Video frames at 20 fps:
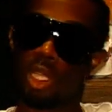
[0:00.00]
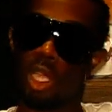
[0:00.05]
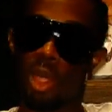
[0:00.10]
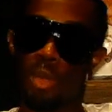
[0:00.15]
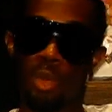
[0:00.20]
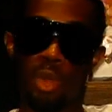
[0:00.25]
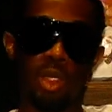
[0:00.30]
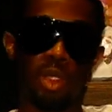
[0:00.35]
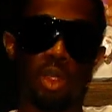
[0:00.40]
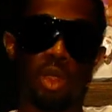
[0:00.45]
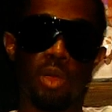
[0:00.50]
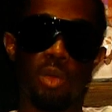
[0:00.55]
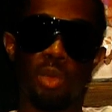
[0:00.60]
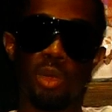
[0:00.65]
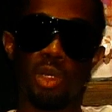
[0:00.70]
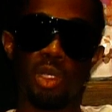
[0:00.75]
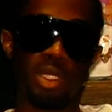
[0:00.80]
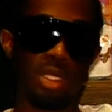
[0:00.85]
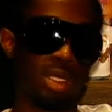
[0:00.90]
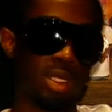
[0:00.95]
corporate
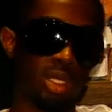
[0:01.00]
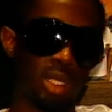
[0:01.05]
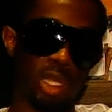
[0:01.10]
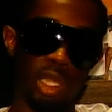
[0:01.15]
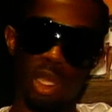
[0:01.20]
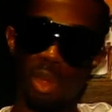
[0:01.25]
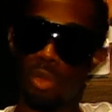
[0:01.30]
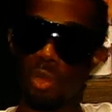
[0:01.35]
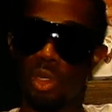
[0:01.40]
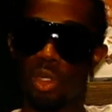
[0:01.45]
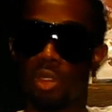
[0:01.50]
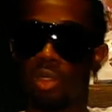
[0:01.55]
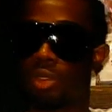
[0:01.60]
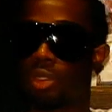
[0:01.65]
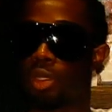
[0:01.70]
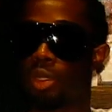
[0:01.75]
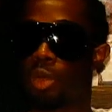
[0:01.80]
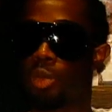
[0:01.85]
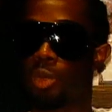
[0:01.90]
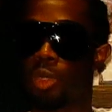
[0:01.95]
companies, you know what I
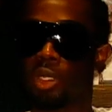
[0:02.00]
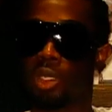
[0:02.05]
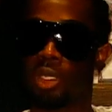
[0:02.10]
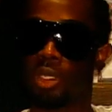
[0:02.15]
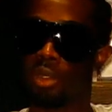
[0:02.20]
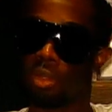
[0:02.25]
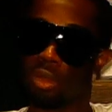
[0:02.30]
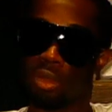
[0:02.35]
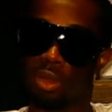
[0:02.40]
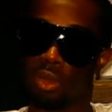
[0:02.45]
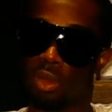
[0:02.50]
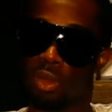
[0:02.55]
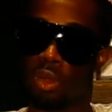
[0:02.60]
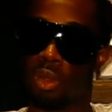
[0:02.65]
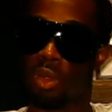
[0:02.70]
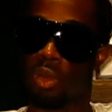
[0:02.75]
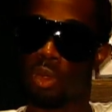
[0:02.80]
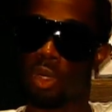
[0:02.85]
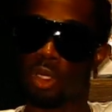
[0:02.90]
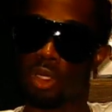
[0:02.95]
mean, coming in,
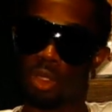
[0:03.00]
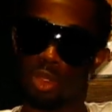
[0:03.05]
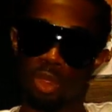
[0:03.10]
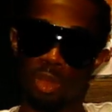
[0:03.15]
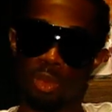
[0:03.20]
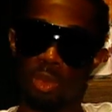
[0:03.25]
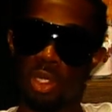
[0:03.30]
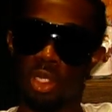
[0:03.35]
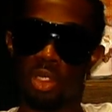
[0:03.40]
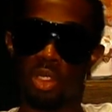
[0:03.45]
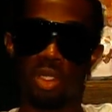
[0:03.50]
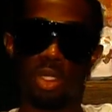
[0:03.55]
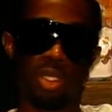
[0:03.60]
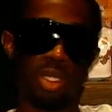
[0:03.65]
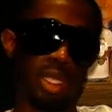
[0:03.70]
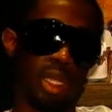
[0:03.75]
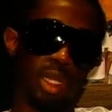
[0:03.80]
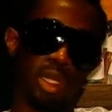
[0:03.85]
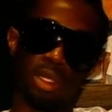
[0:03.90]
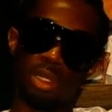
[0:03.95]
want to do
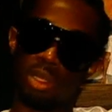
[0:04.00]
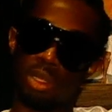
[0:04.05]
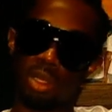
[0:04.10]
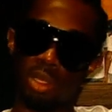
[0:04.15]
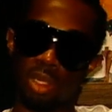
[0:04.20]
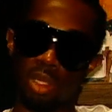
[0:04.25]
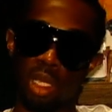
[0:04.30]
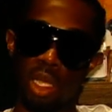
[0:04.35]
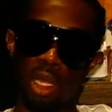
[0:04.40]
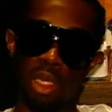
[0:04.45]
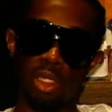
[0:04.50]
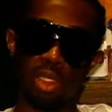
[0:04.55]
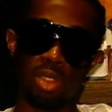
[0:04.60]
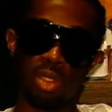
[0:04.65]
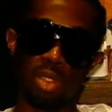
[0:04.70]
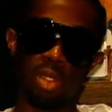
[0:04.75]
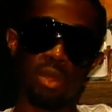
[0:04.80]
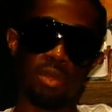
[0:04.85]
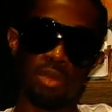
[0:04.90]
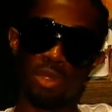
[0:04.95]
business and all
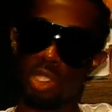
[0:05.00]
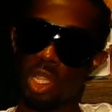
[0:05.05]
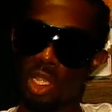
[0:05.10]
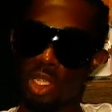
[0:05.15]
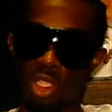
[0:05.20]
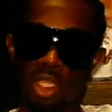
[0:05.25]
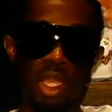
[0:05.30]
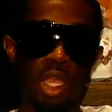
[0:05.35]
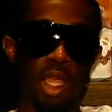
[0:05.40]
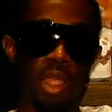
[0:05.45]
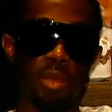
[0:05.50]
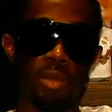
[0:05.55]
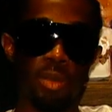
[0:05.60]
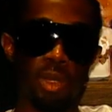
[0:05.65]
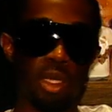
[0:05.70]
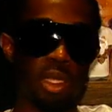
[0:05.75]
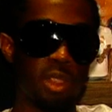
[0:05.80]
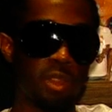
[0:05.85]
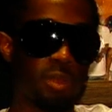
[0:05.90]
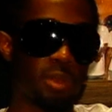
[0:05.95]
this stuff. It's a joy,
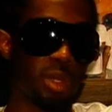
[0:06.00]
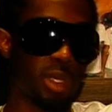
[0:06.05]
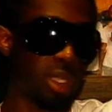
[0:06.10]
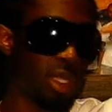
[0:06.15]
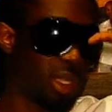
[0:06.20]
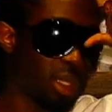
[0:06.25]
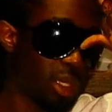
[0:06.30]
believe me.